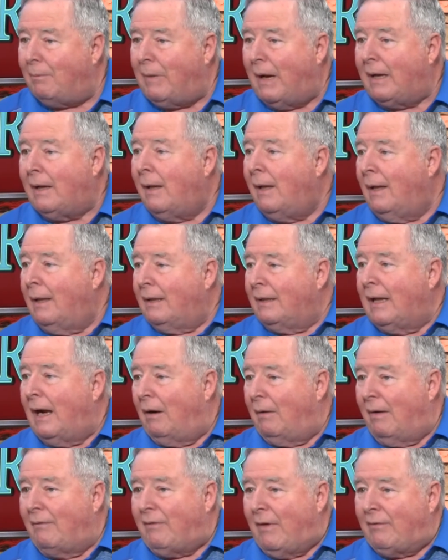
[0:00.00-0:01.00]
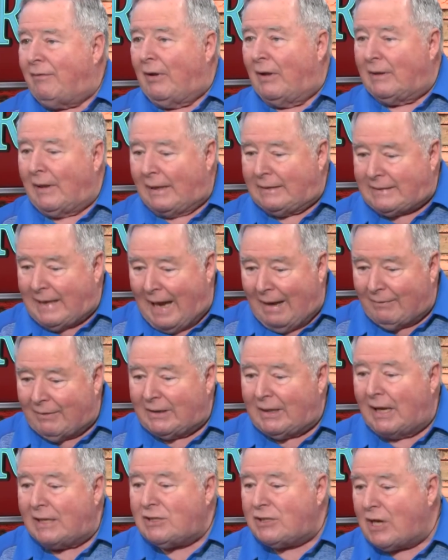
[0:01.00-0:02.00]
But, you know, if, if you like to have a
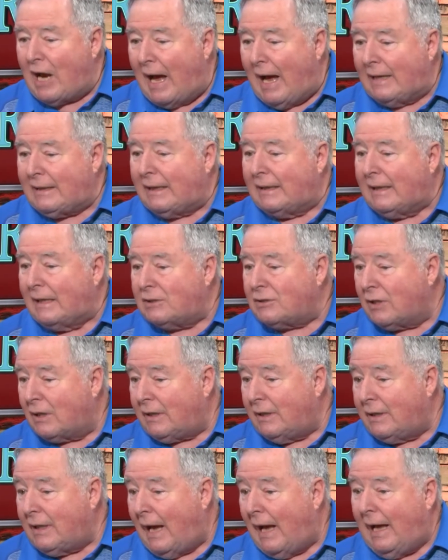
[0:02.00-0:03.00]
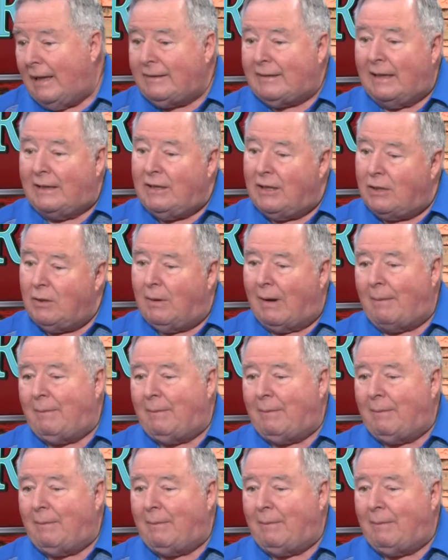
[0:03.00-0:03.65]
nice yard, a nice looking yard, then you do it.